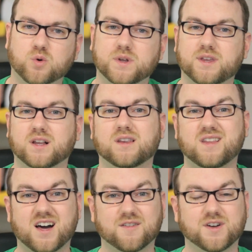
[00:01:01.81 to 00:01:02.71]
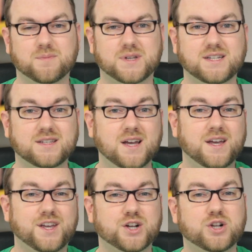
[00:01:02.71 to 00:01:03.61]
with a lot of updates,
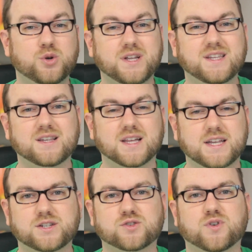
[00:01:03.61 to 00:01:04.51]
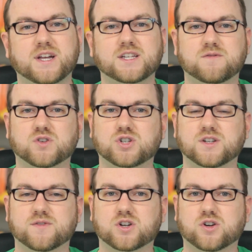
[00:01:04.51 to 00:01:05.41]
including the latest, greatest version
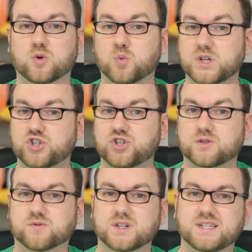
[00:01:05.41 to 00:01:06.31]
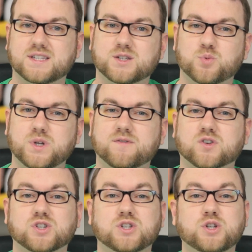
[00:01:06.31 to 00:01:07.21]
of the kernel, which just released this week,
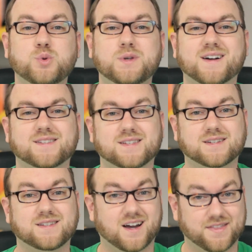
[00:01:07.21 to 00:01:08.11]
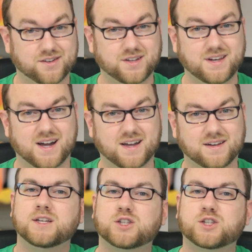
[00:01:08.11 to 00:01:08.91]
version 2.6.39.